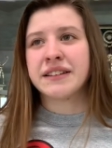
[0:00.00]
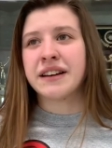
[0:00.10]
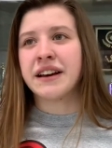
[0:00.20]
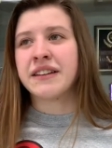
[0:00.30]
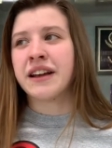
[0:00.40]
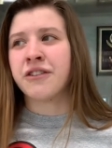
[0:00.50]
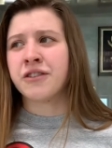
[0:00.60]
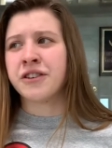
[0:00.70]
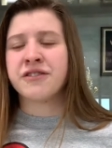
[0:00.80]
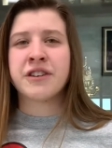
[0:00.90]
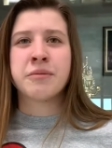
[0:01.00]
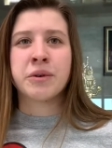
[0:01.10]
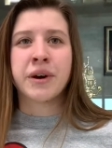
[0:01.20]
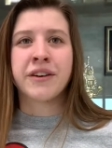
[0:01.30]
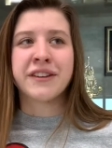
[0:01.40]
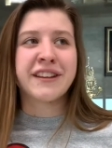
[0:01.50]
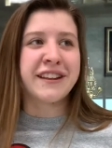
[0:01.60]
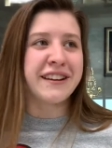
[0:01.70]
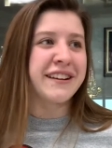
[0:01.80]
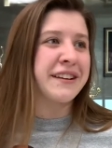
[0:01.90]
uh, that really fit me well. And
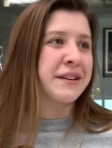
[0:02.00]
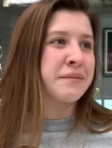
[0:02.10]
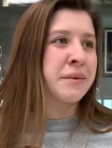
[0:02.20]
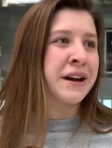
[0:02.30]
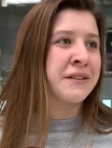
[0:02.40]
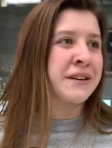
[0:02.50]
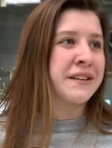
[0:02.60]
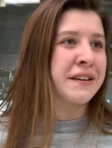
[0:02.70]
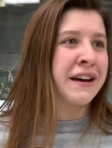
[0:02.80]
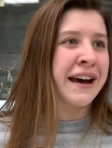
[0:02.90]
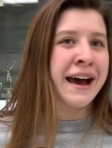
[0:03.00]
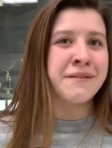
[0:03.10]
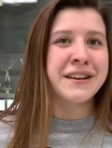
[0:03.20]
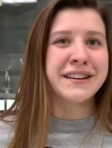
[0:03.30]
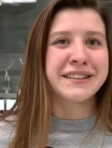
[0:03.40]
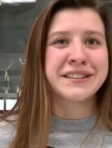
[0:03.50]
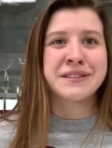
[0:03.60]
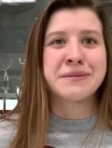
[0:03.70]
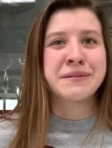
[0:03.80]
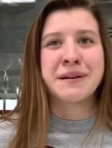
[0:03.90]
then playing with uh, Abby,
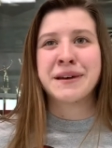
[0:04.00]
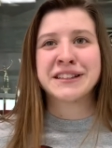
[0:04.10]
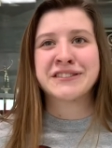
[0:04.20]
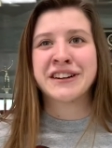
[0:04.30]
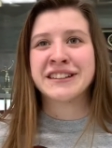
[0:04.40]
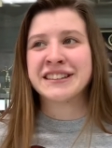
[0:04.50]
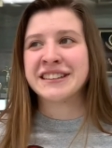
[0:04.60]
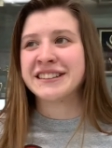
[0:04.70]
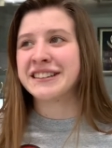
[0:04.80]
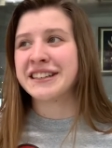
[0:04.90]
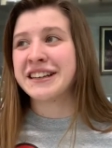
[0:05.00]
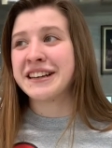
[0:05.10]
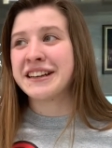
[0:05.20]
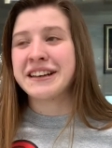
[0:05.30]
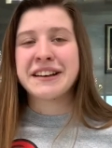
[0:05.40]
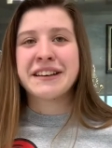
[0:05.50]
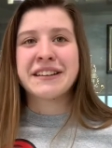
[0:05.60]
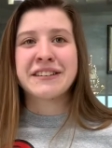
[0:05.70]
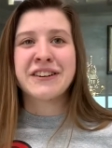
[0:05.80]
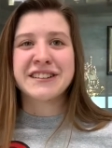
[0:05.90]
she's been my best friend since
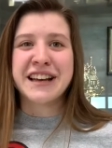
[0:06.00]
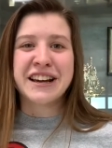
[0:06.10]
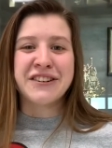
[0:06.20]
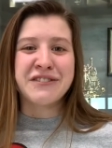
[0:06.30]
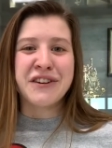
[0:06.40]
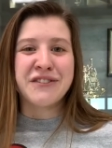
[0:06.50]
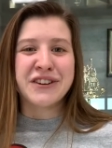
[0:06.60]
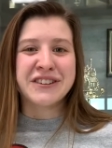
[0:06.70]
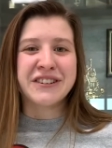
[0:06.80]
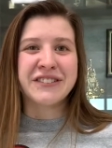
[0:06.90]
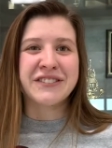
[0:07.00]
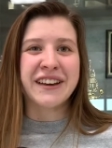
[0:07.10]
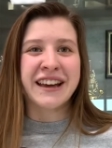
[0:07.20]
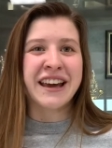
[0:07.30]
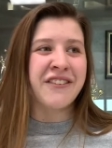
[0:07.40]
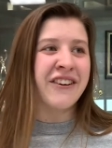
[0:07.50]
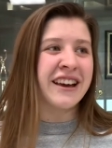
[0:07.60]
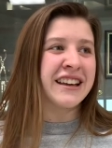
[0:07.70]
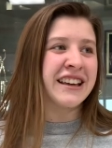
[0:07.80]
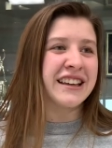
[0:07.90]
as long as I can remember. So I can't wait.